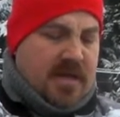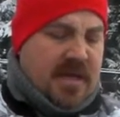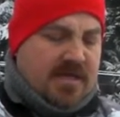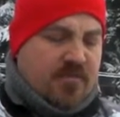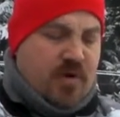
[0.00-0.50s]

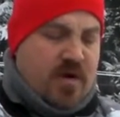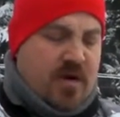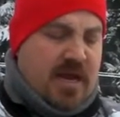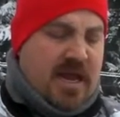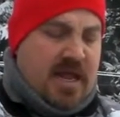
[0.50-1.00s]
Has a pretty
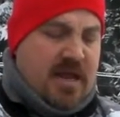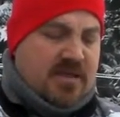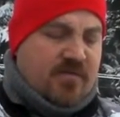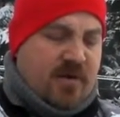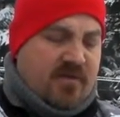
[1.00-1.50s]
good head,
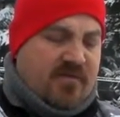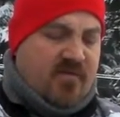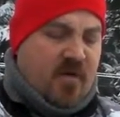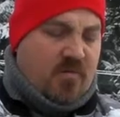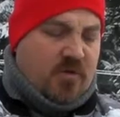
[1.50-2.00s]
has pretty good
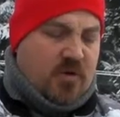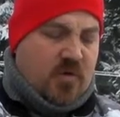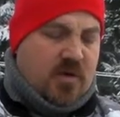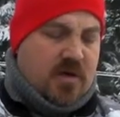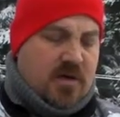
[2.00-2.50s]
foam
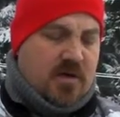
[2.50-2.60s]
to it.